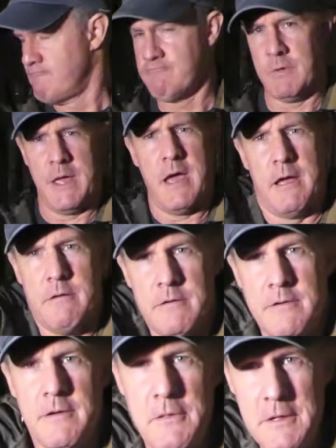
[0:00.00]
yeah,
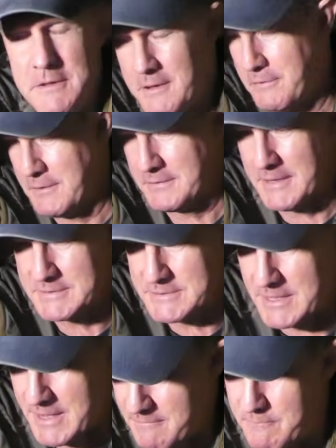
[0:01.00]
I think that's
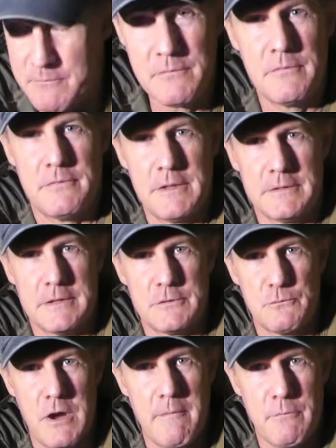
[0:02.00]
a
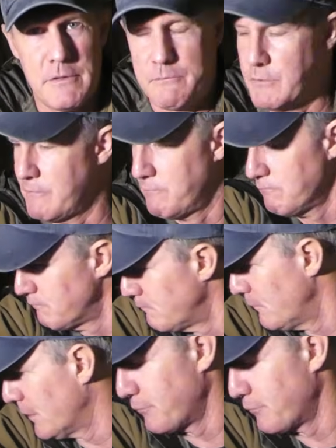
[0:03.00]
wrap. I think we've got